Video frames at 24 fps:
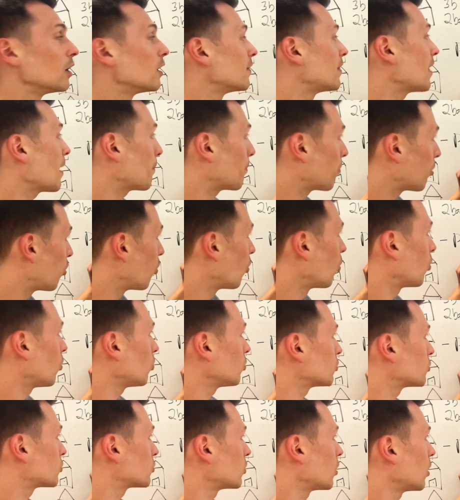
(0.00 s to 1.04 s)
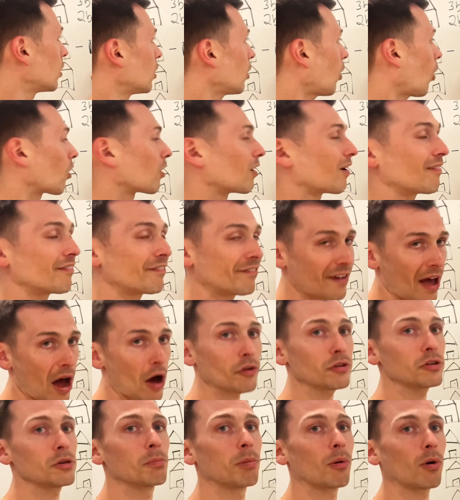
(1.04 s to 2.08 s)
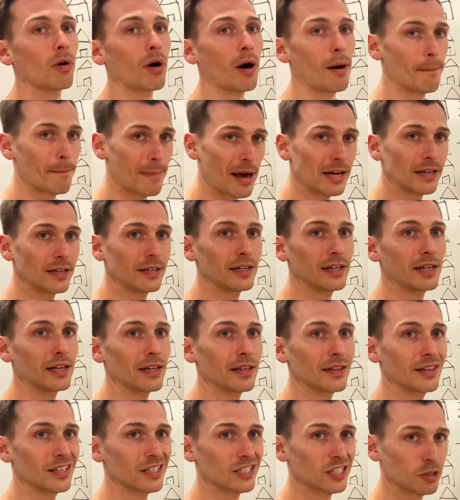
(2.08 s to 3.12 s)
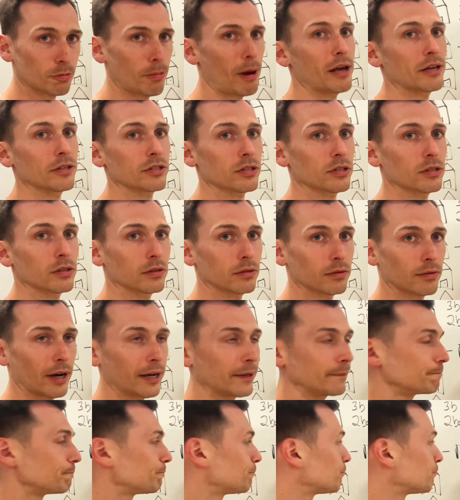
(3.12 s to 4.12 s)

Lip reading: that pools are a valuable amenity in this space, right?